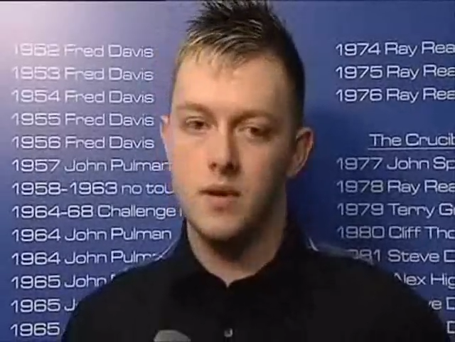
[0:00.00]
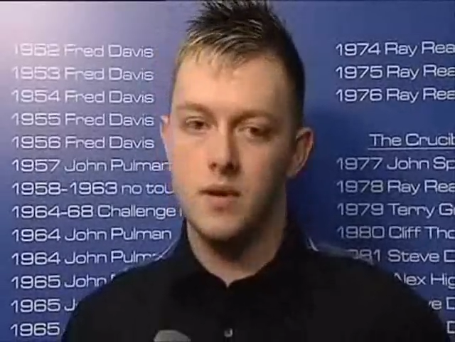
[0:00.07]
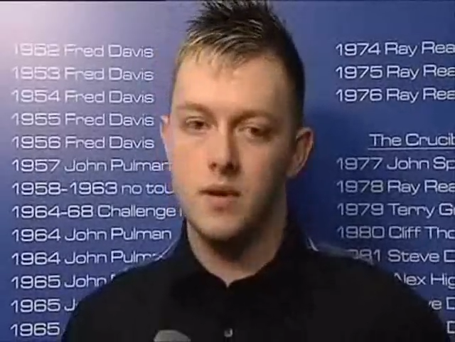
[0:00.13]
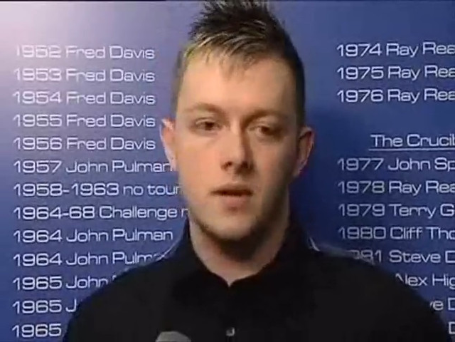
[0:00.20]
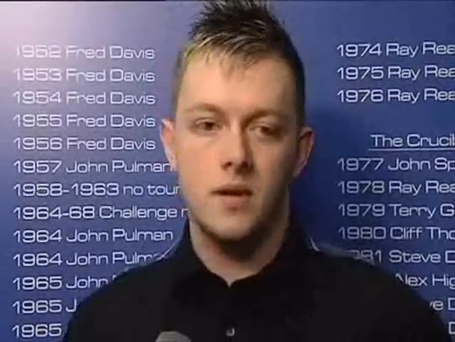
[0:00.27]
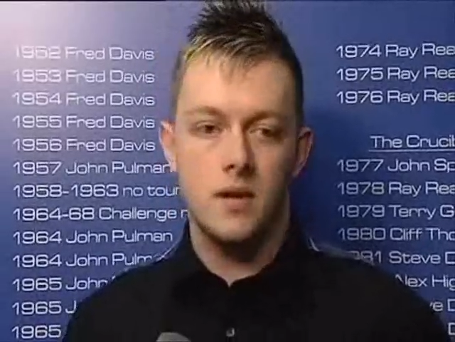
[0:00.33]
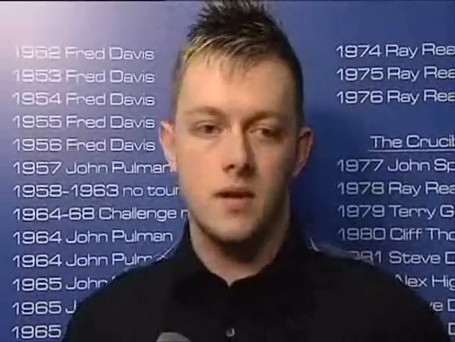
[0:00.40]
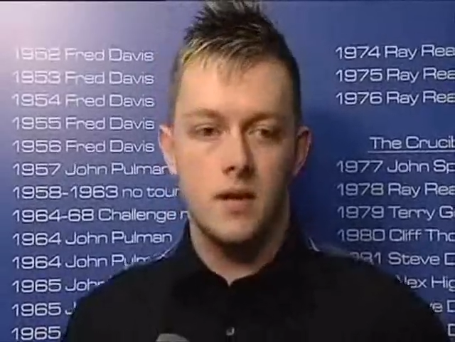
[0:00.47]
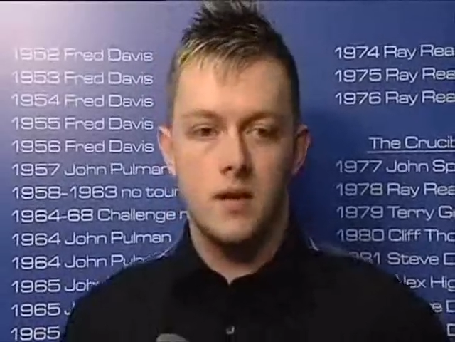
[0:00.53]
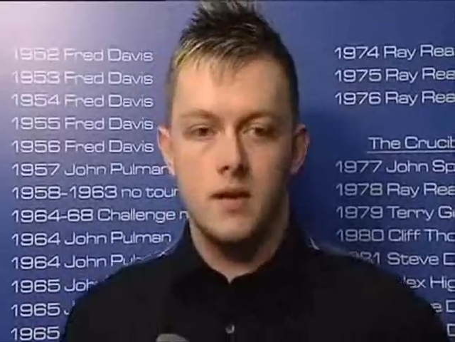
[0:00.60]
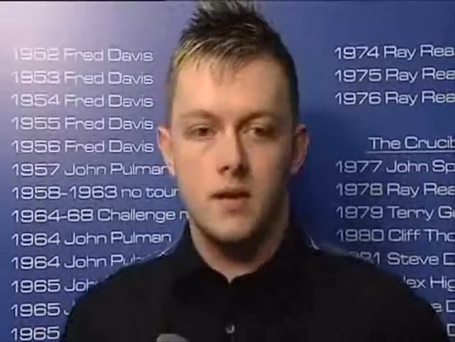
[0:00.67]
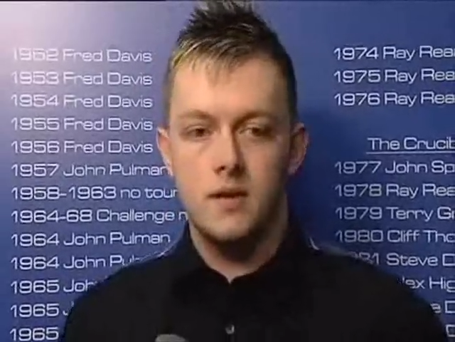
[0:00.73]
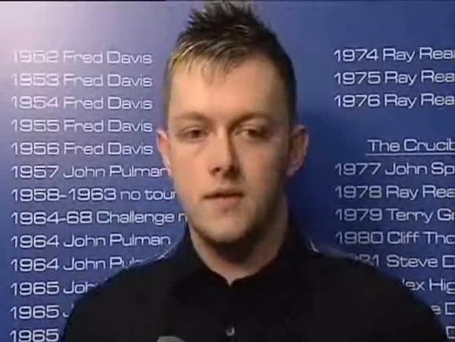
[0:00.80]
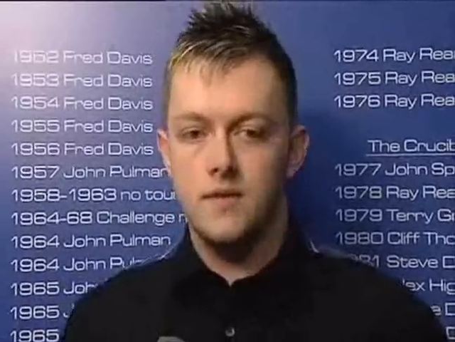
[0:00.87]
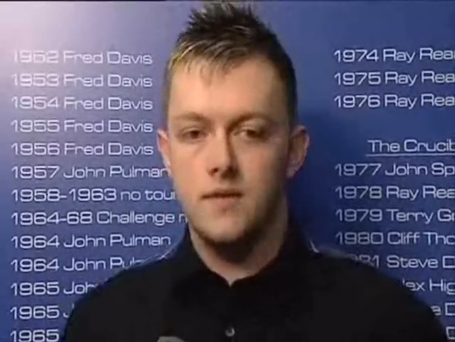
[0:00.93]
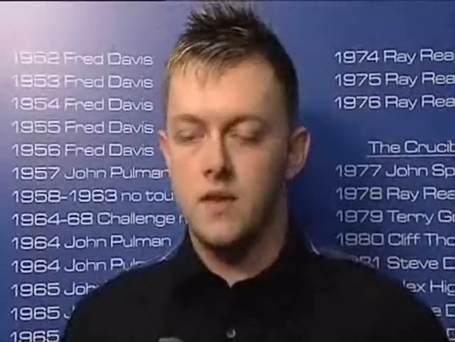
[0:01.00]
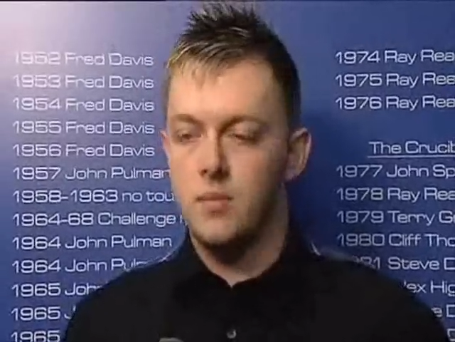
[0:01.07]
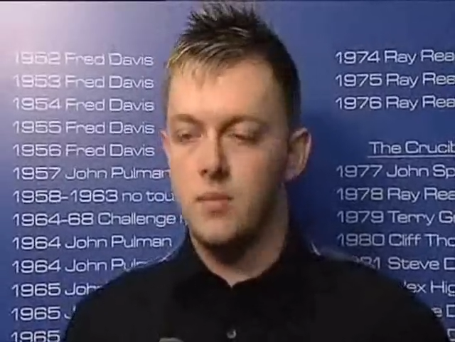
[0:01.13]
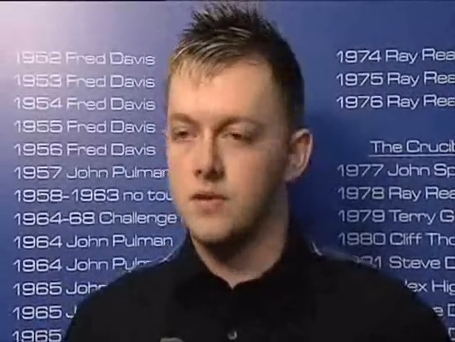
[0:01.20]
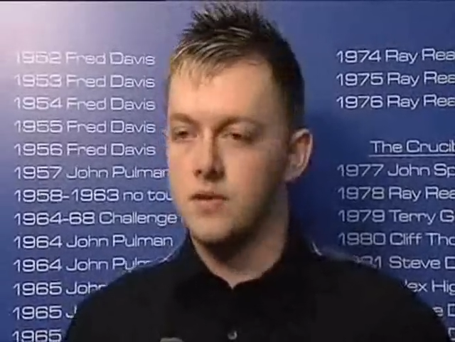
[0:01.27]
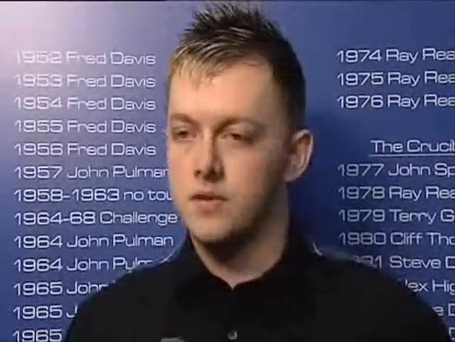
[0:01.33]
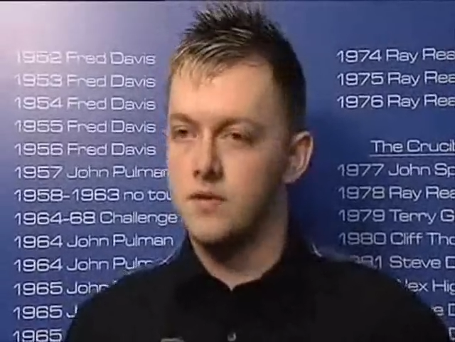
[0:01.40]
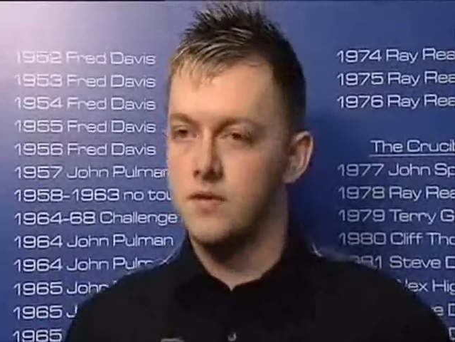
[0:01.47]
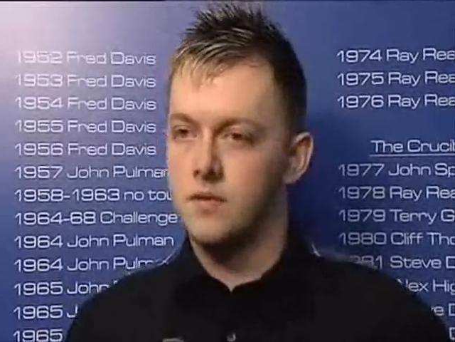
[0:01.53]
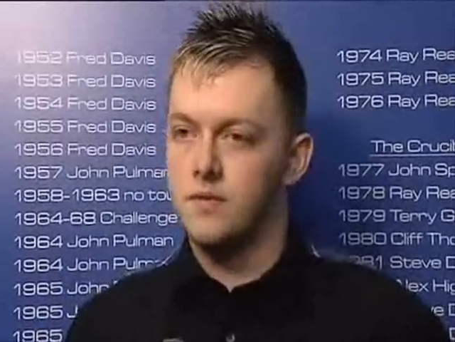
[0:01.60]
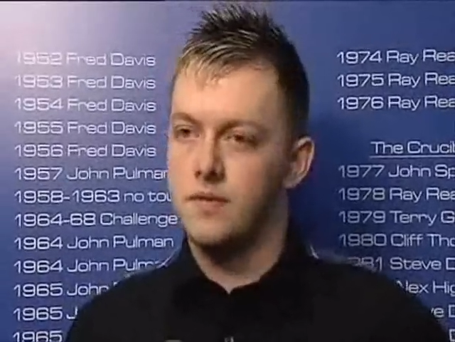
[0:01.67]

But definitely the positives.